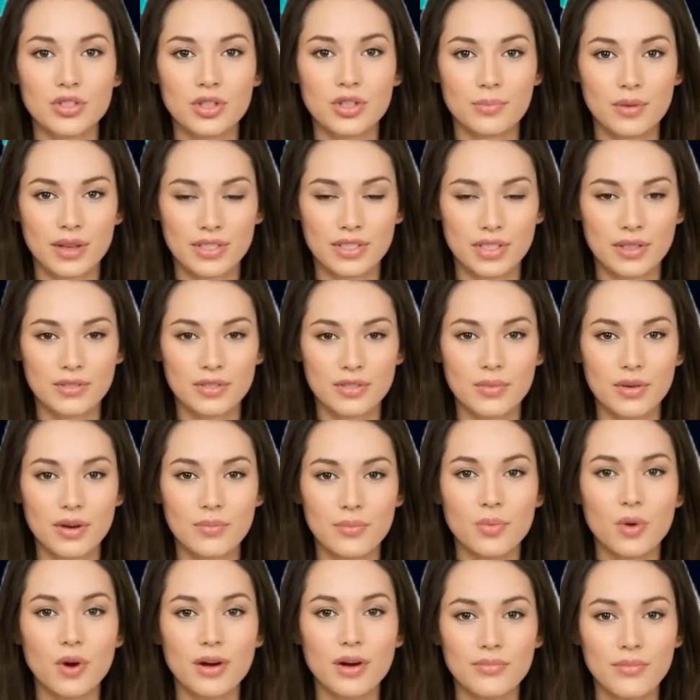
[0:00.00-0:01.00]
than
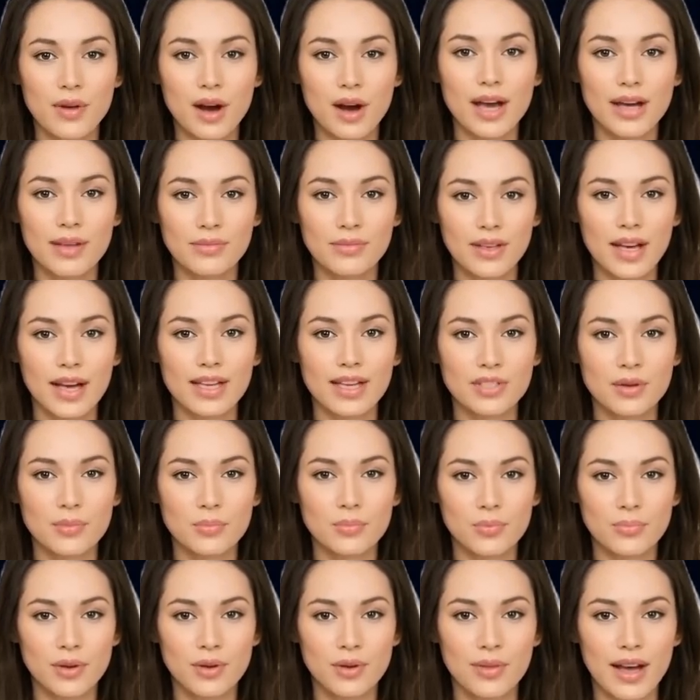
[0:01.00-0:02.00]
GPT-3.5 as it
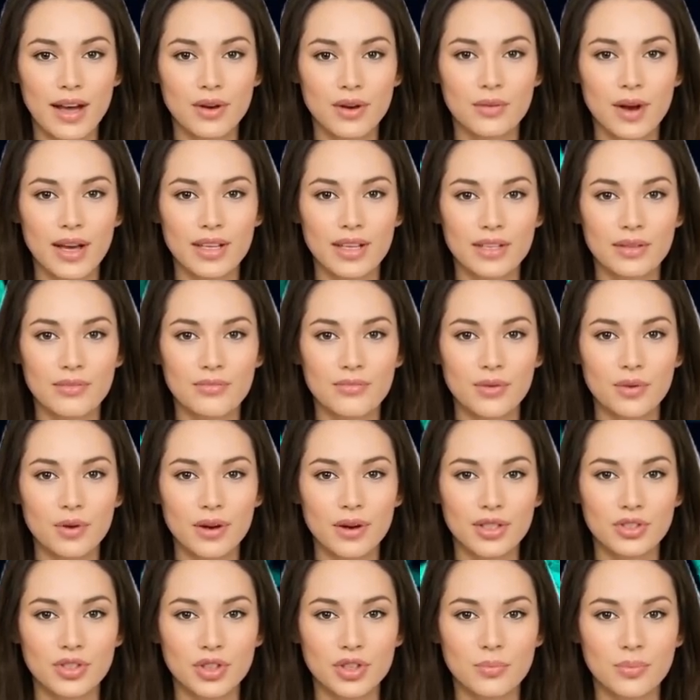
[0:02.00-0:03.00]
will be better at
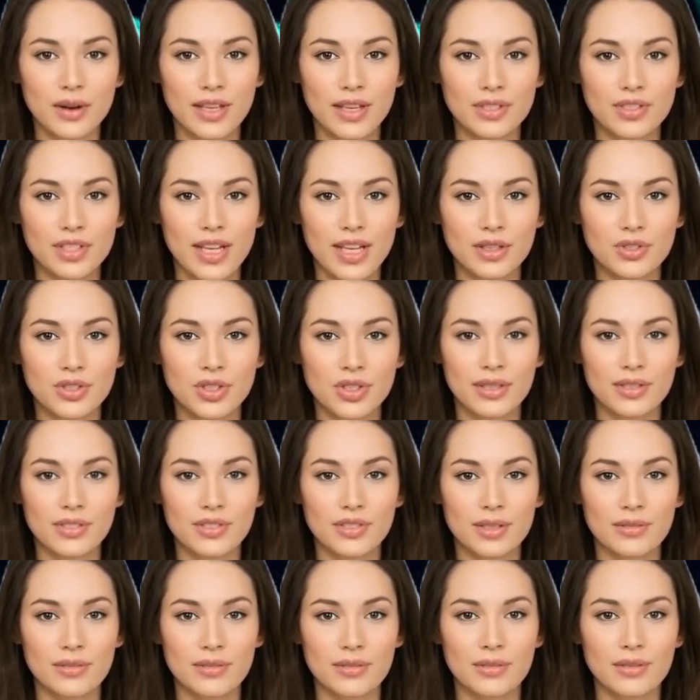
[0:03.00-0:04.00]
inferring human
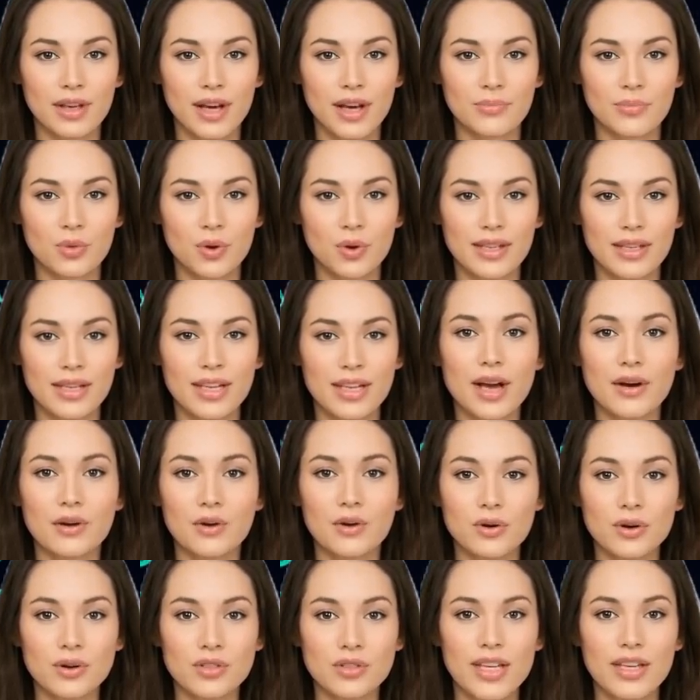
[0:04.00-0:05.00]
intentions, avoiding
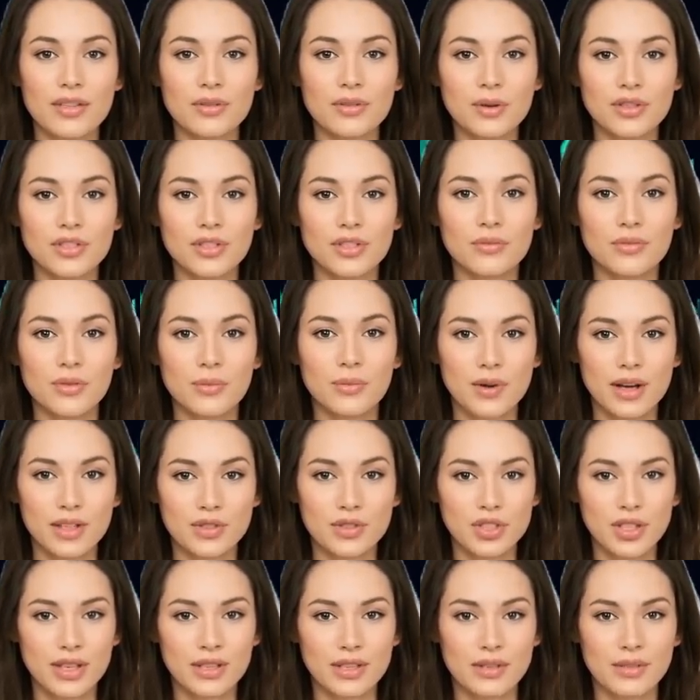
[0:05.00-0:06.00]
errors and
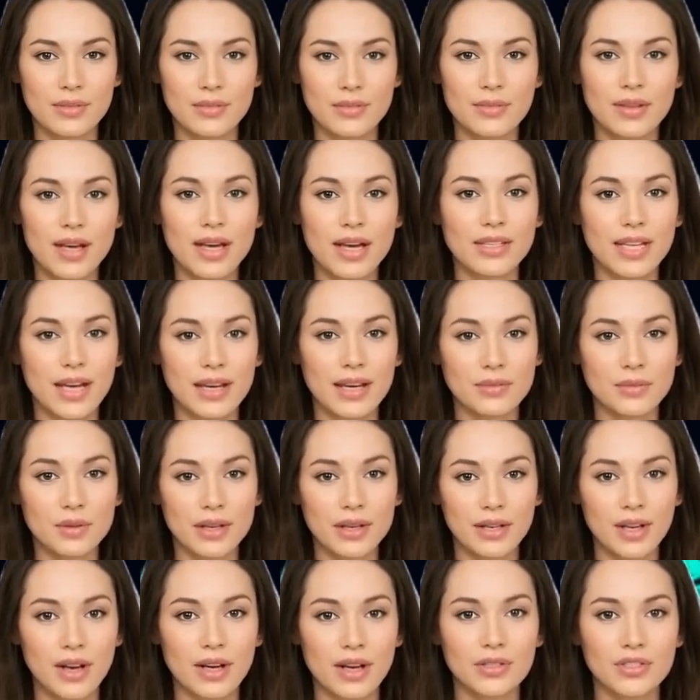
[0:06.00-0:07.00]
misinformation, and
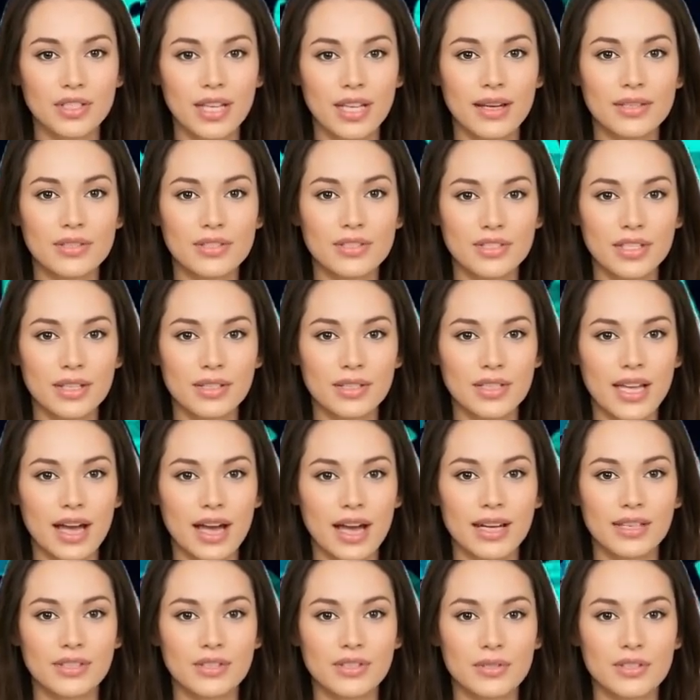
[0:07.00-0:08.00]
handling context and
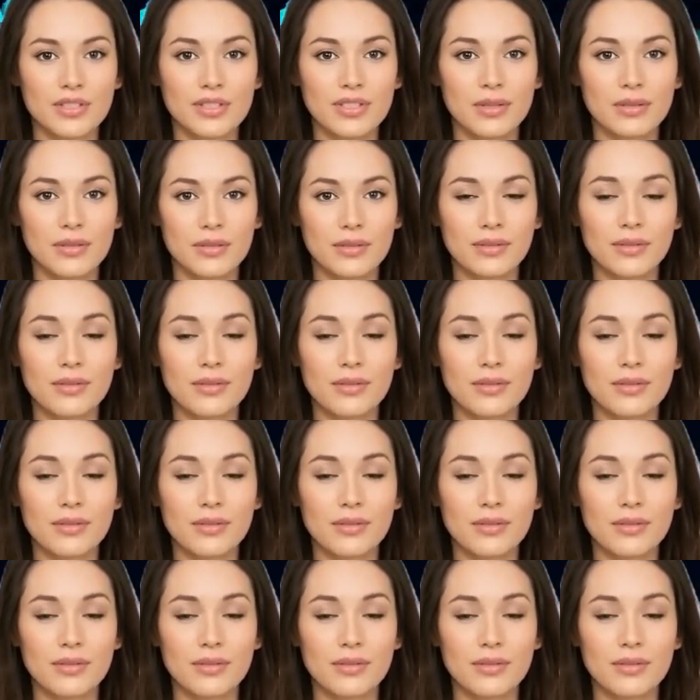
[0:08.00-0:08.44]
tasks.